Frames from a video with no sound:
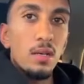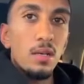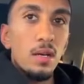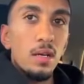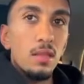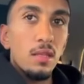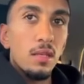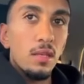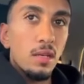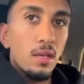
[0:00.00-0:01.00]
I
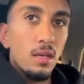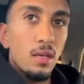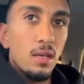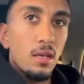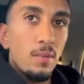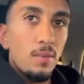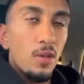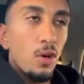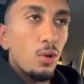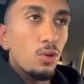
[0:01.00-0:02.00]
think
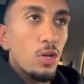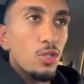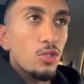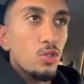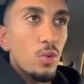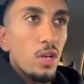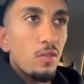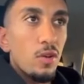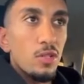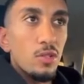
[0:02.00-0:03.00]
the whole country is waiting
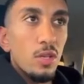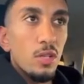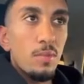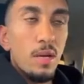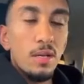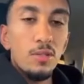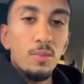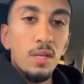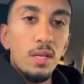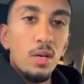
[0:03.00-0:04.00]
for us to get back to
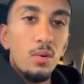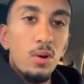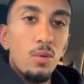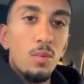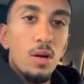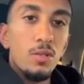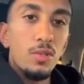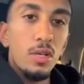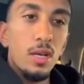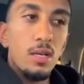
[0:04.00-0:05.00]
play in our home
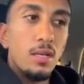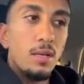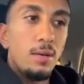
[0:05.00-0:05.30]
country again.